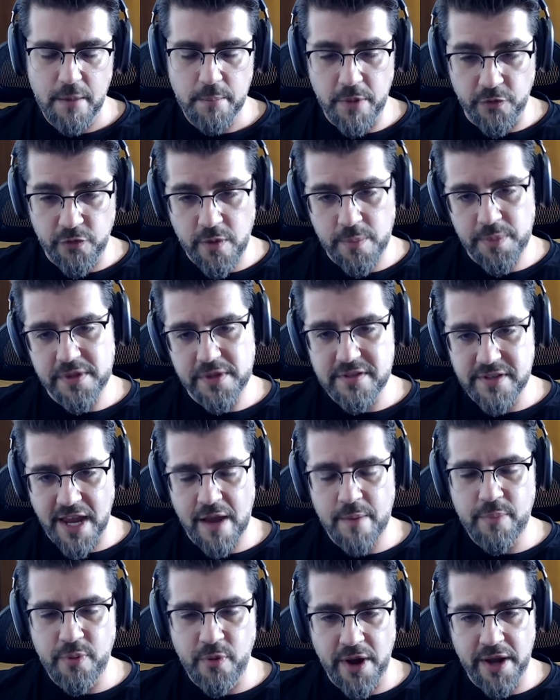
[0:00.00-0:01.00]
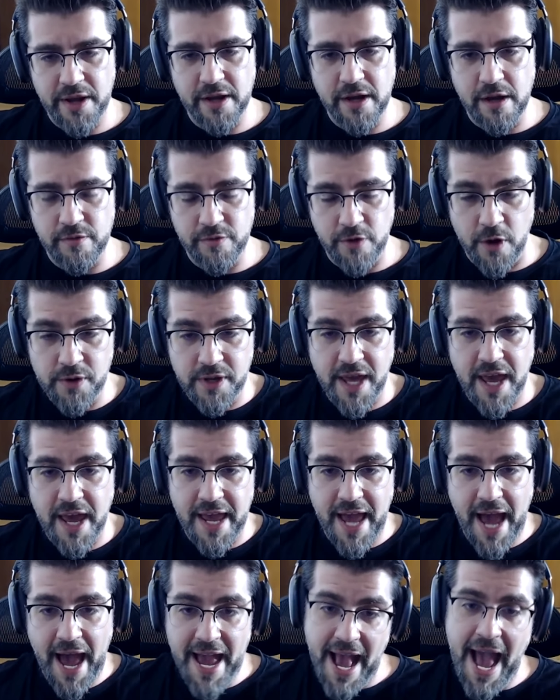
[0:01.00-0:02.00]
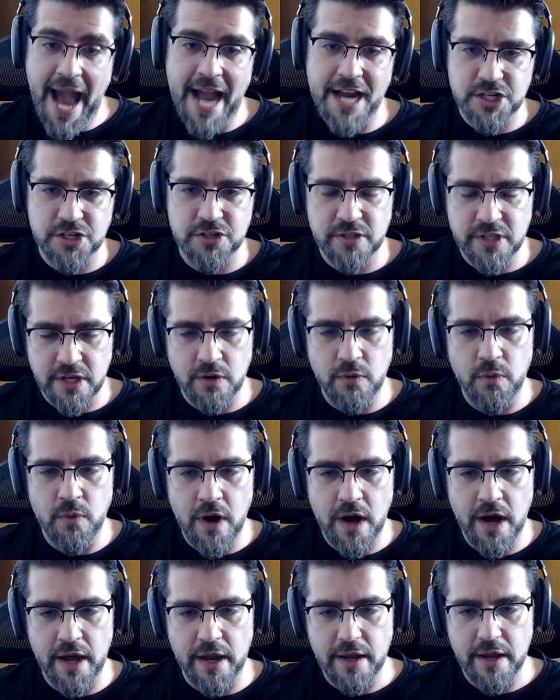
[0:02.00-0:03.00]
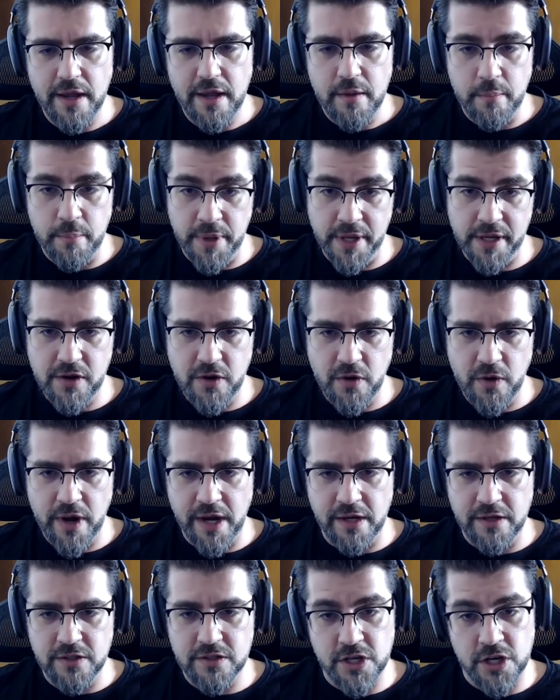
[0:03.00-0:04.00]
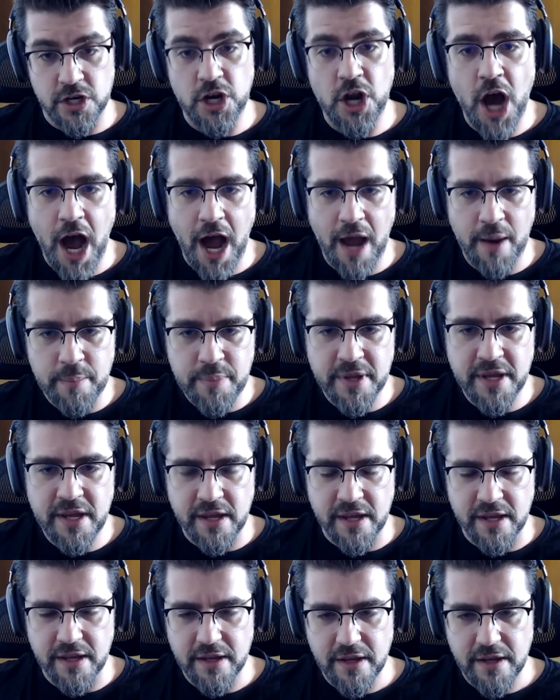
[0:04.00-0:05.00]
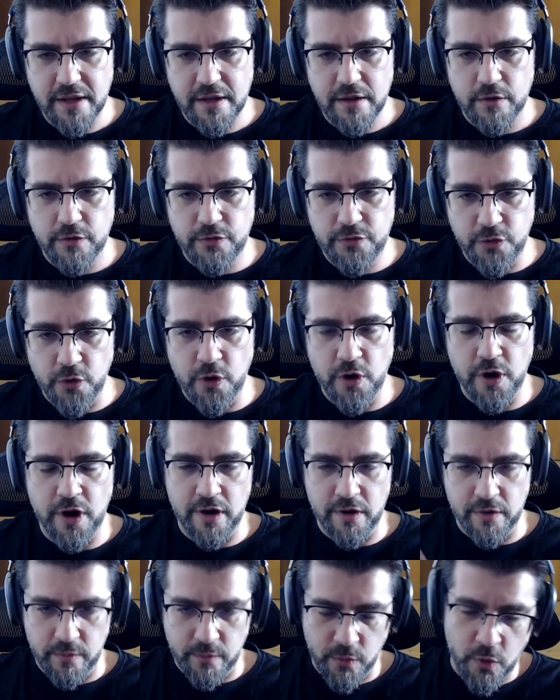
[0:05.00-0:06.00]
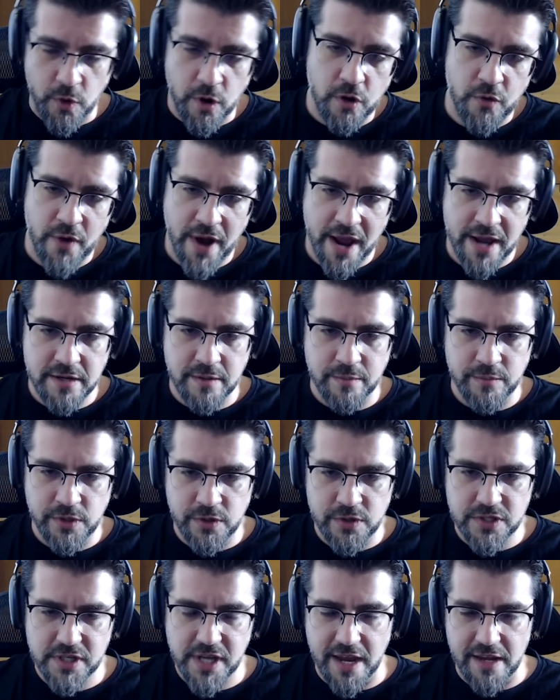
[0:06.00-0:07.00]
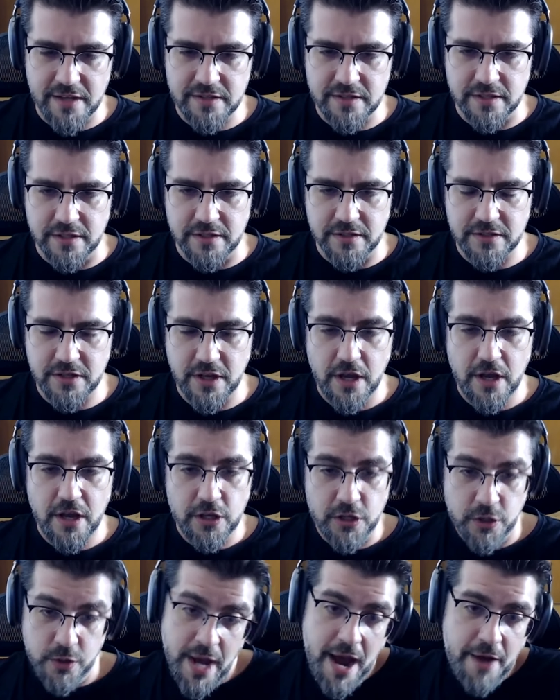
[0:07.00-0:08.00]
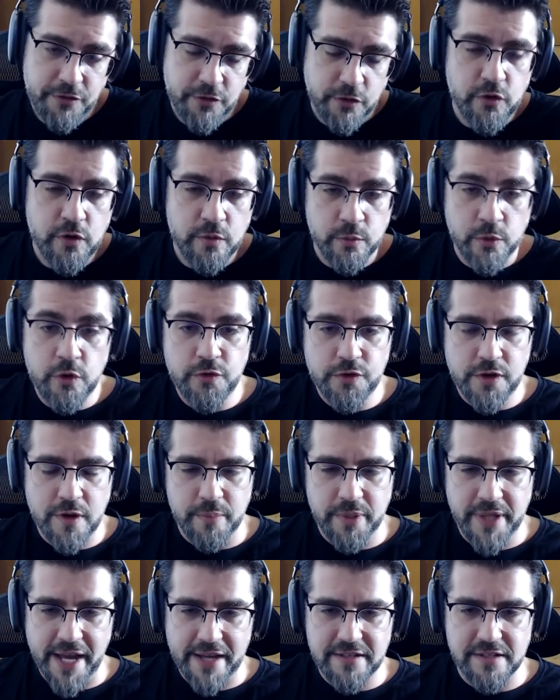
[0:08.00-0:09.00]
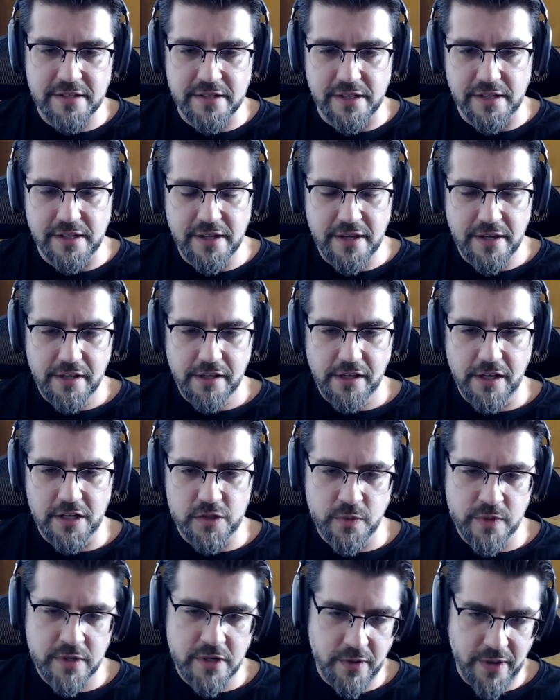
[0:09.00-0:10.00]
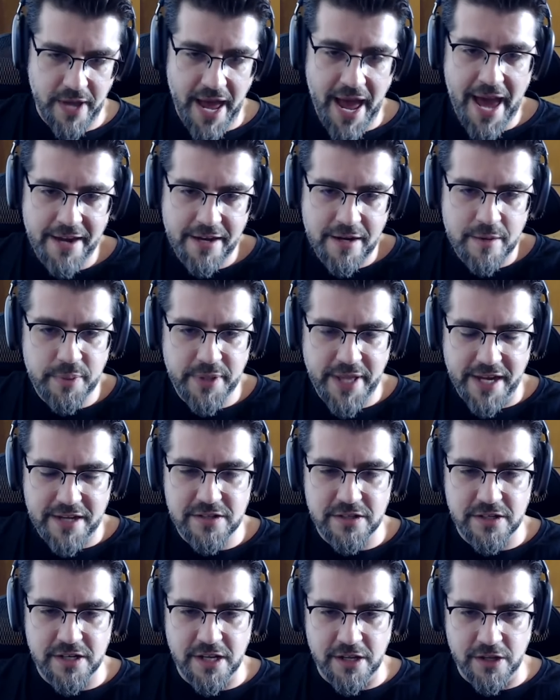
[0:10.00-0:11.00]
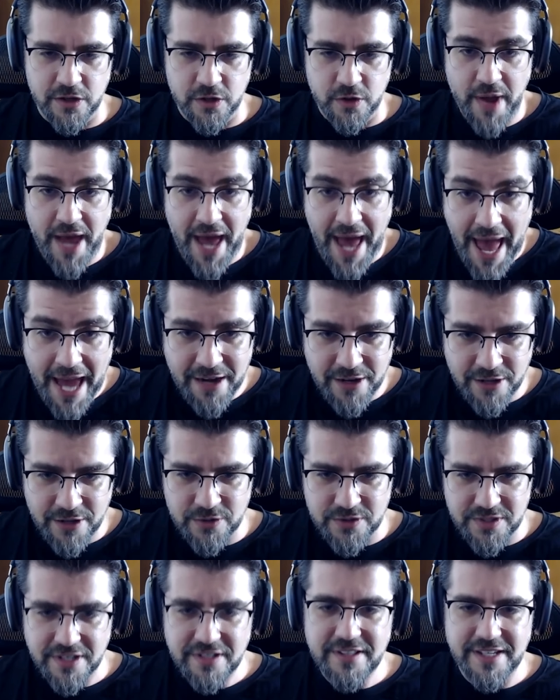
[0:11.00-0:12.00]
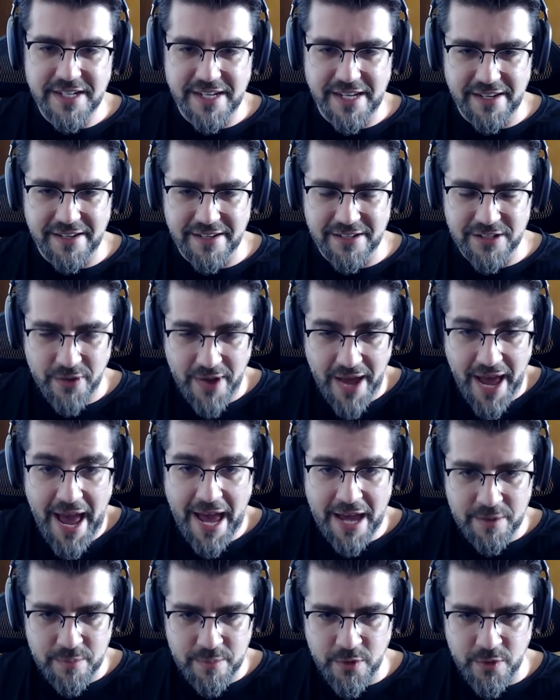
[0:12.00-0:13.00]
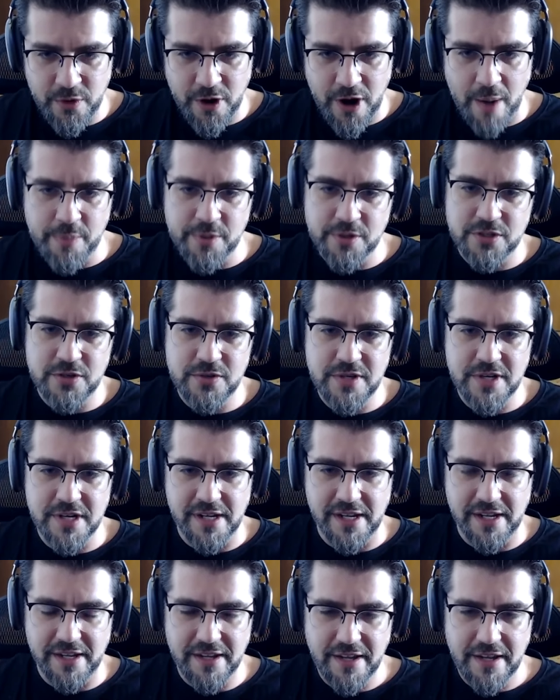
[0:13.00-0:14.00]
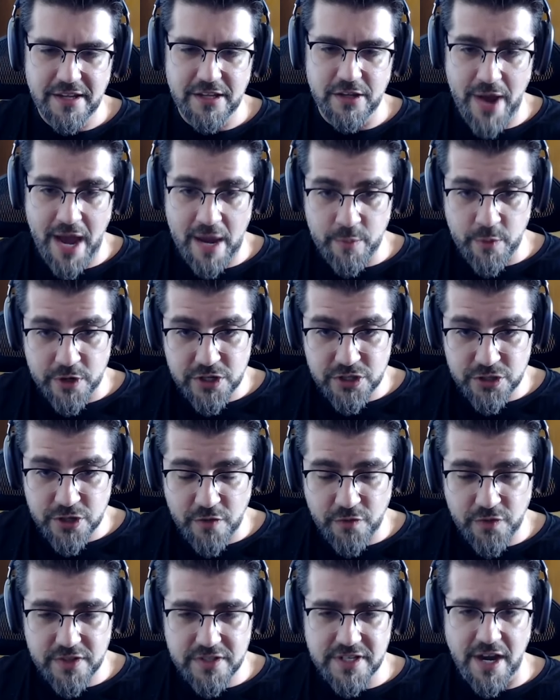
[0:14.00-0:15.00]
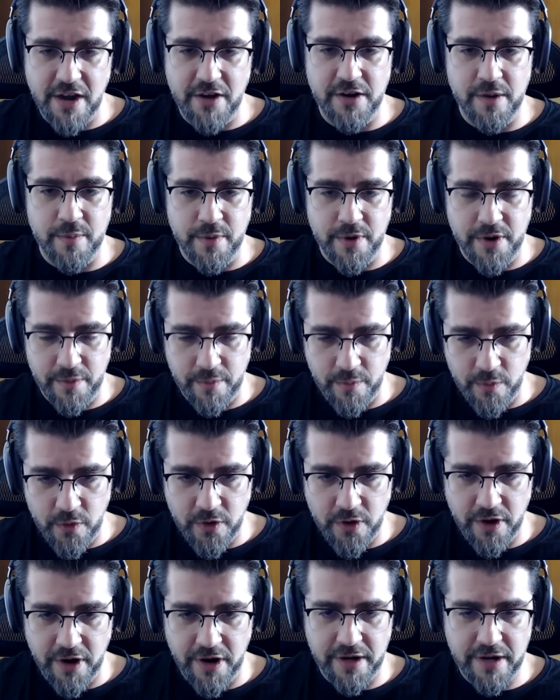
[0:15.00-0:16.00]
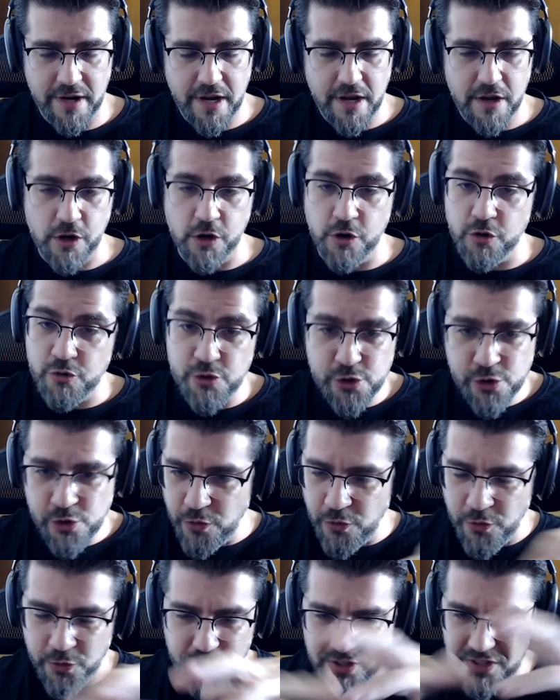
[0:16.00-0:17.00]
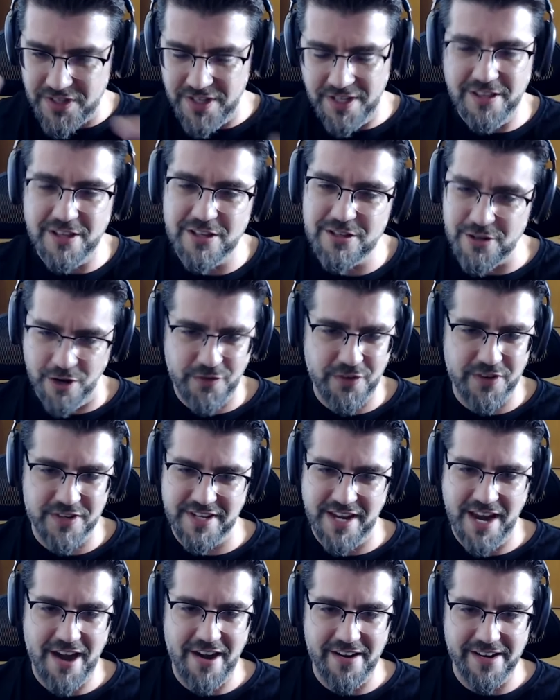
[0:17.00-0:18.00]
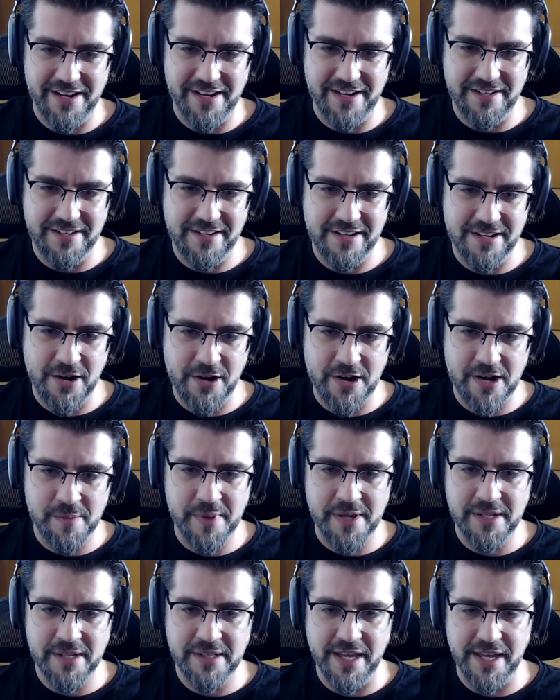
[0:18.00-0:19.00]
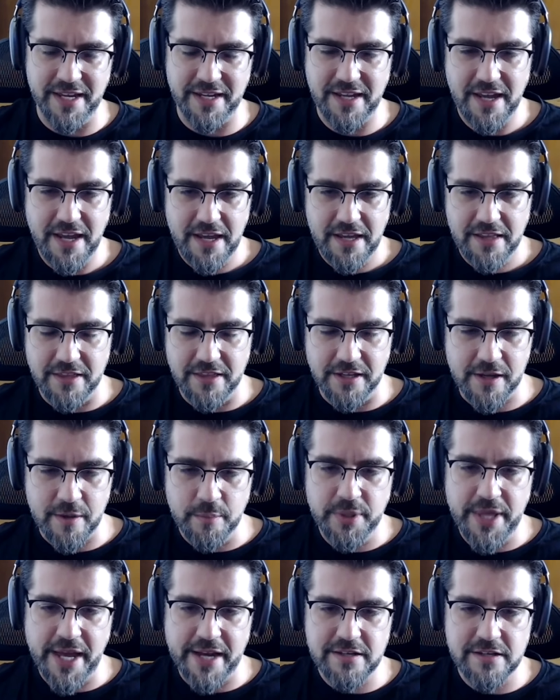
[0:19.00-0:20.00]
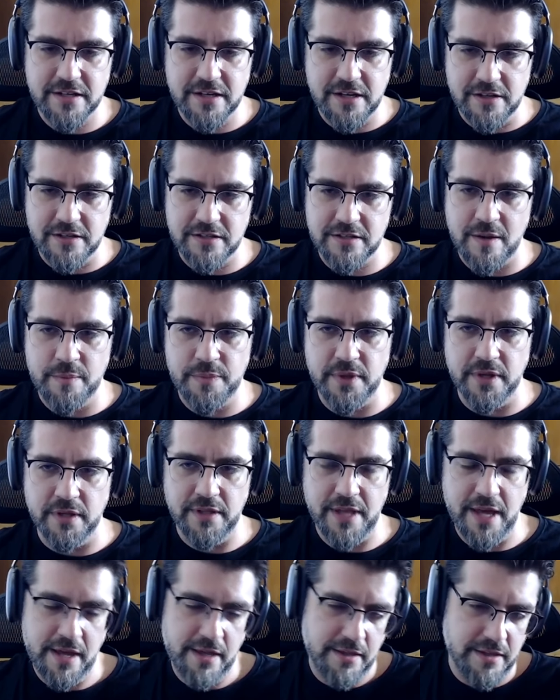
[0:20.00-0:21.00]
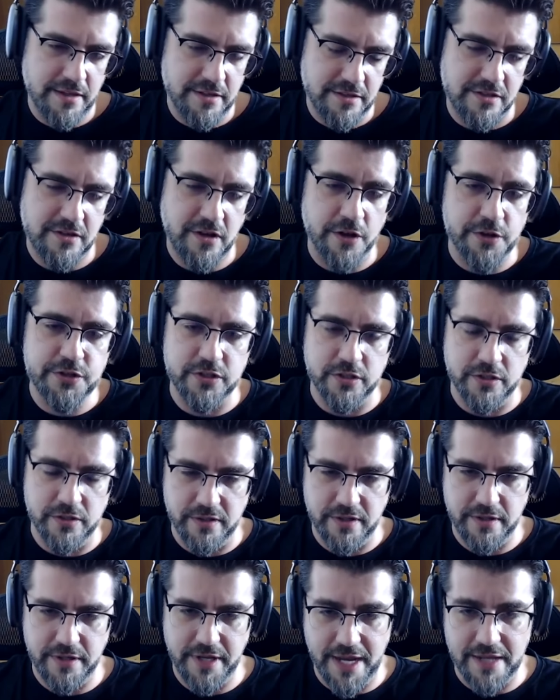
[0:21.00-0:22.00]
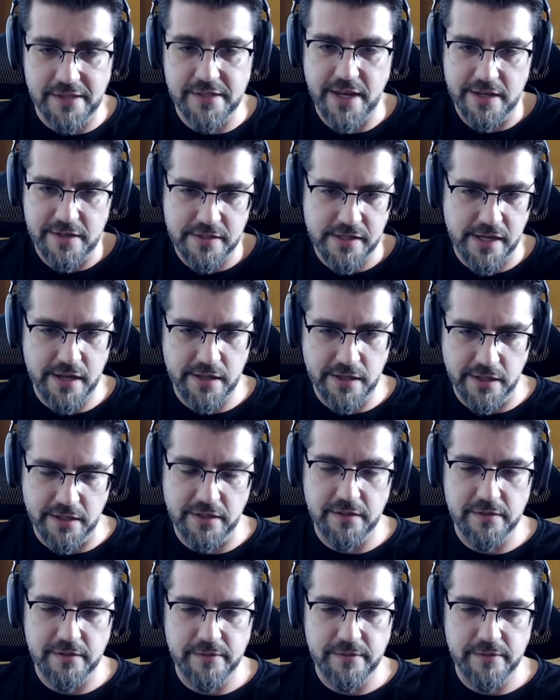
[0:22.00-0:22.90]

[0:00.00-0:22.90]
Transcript: But from the standpoint of, okay, I actually want Bitcoin to not be for more random use cases, you have to remove complexity. Because when you add complexity, you add utility, you add more opportunity, you add more surface area, more, more grooves in the surface area. You know what I mean? Like the complexity is something that is also anti scaling.